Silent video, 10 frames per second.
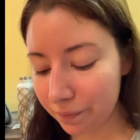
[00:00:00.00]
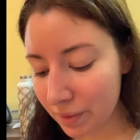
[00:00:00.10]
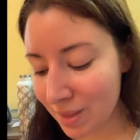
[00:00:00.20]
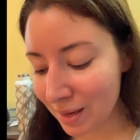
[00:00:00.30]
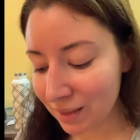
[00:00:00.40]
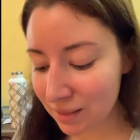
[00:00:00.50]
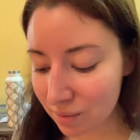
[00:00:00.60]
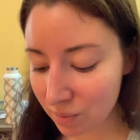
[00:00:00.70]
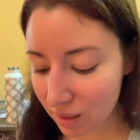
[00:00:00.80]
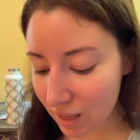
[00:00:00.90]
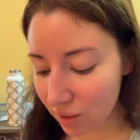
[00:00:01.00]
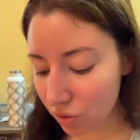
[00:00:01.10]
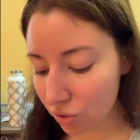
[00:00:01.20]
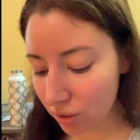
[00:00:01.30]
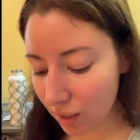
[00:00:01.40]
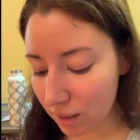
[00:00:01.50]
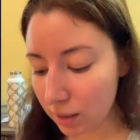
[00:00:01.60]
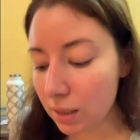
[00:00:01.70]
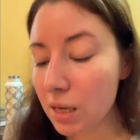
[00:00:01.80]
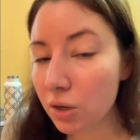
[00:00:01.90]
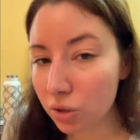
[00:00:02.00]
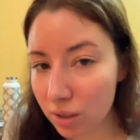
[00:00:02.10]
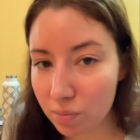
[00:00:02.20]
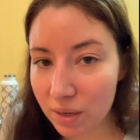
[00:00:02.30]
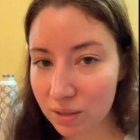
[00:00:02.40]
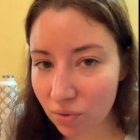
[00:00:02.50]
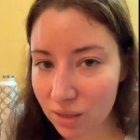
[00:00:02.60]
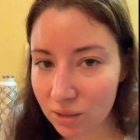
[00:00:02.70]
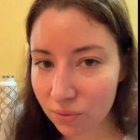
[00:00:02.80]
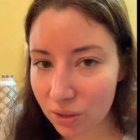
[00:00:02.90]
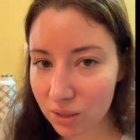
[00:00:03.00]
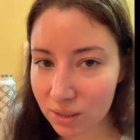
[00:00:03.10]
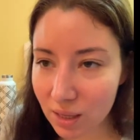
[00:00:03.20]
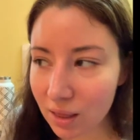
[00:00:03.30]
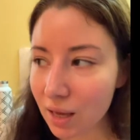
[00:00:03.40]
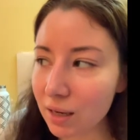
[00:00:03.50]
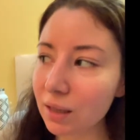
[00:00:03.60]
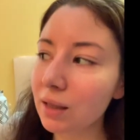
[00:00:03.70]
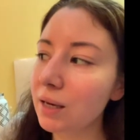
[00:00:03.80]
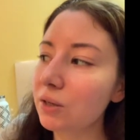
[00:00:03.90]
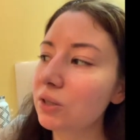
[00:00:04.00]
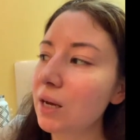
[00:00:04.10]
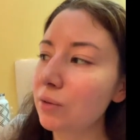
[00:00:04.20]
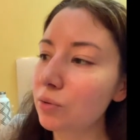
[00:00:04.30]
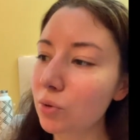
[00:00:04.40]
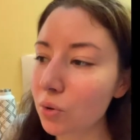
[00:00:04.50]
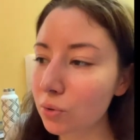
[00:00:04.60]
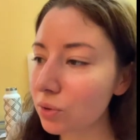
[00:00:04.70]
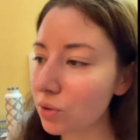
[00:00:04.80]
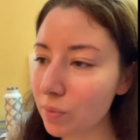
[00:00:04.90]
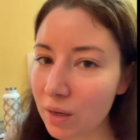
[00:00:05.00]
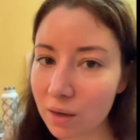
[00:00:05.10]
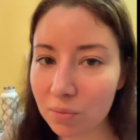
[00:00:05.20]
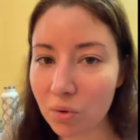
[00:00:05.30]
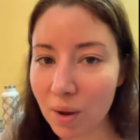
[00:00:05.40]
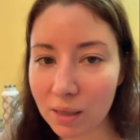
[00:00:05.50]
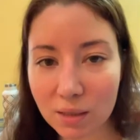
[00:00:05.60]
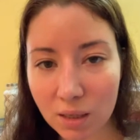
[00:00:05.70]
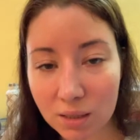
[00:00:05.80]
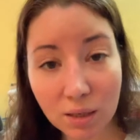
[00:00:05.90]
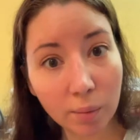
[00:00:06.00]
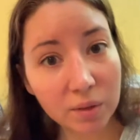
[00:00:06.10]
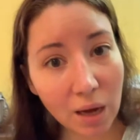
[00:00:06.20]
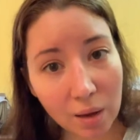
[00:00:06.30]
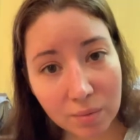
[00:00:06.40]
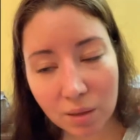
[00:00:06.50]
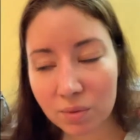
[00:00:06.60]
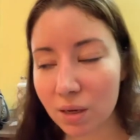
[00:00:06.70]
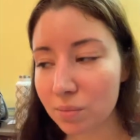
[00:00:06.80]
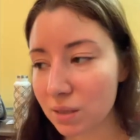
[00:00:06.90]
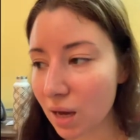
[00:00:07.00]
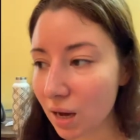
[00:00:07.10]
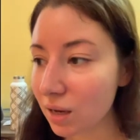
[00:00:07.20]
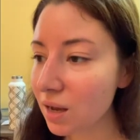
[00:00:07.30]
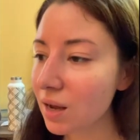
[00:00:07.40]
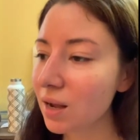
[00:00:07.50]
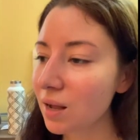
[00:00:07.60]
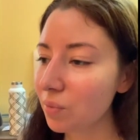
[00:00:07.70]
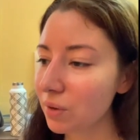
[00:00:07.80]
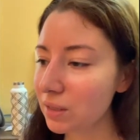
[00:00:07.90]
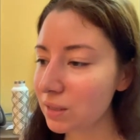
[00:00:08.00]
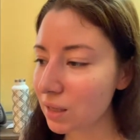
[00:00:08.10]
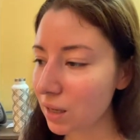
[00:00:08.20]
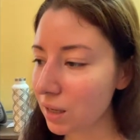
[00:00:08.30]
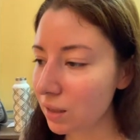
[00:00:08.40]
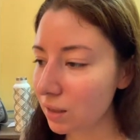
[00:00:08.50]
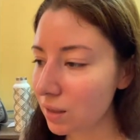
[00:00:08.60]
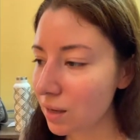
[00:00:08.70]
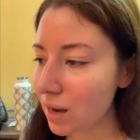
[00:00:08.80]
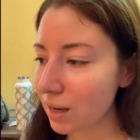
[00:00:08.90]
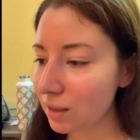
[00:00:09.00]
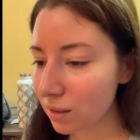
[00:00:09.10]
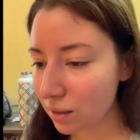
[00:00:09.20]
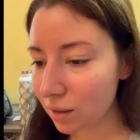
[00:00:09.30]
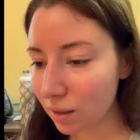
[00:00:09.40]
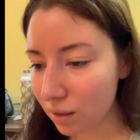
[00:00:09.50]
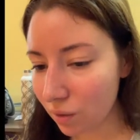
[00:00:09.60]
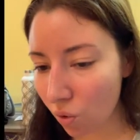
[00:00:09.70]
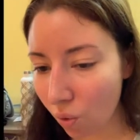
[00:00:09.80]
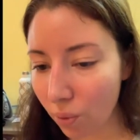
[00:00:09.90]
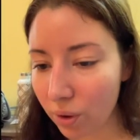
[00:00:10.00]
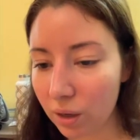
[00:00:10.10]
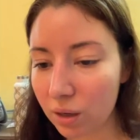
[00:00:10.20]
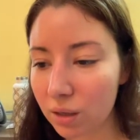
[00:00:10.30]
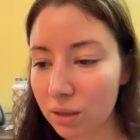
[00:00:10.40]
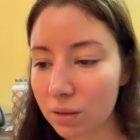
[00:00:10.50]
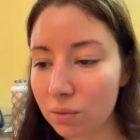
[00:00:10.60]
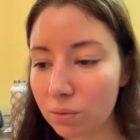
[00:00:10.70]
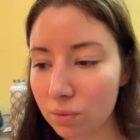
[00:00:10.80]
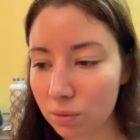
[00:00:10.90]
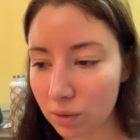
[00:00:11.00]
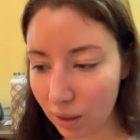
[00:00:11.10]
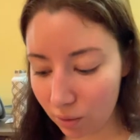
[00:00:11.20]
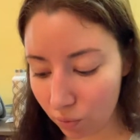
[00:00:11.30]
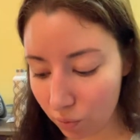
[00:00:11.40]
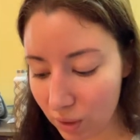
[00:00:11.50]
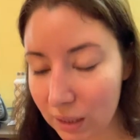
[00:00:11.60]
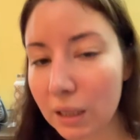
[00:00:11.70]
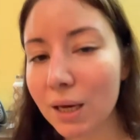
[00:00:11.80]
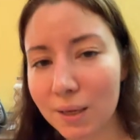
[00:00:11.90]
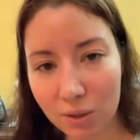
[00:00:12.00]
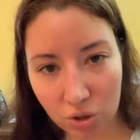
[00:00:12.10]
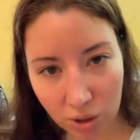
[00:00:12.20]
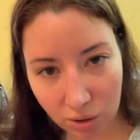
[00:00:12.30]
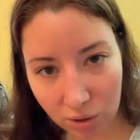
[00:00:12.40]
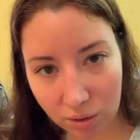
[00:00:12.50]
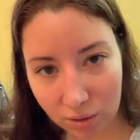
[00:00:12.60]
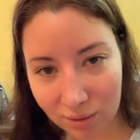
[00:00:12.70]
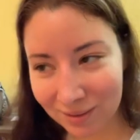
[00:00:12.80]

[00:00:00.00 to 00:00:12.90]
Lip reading: that doesn't mean that you're like literally best friends first and then later down the road you become romantic. Sometimes not. But it's like at the core, like we like each other.